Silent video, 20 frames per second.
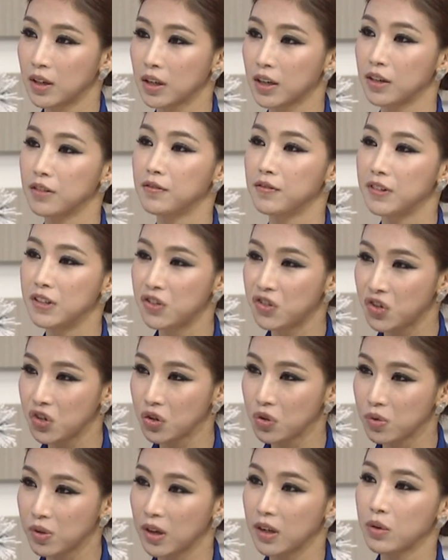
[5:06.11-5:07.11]
convince
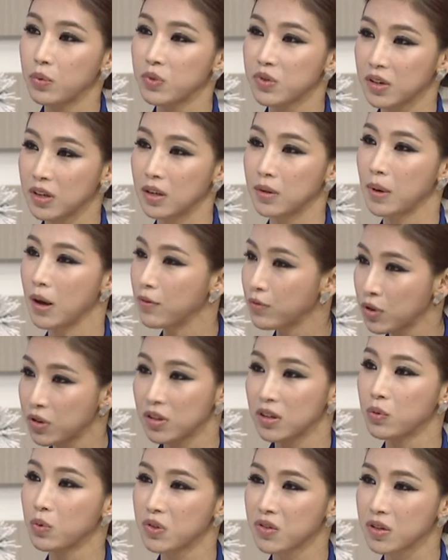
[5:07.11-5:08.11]
you that
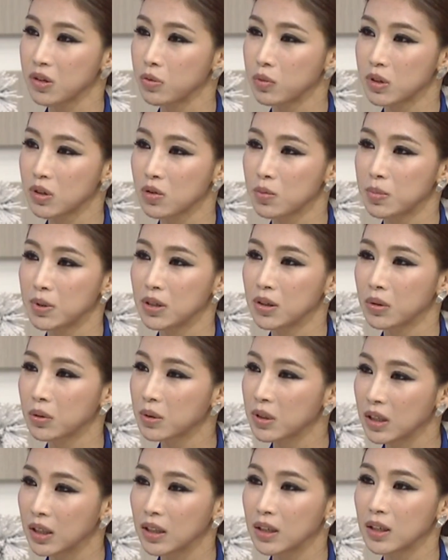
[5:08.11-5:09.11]
everything was going to be
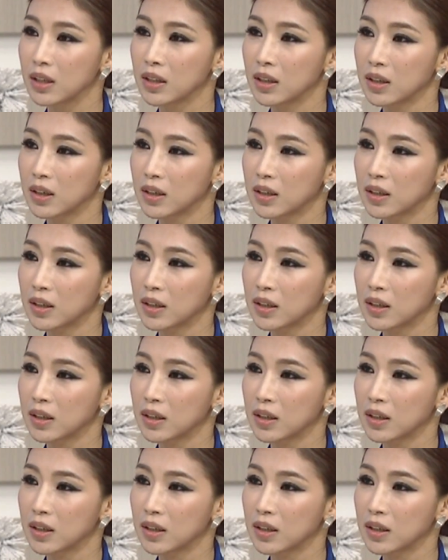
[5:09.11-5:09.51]
okay?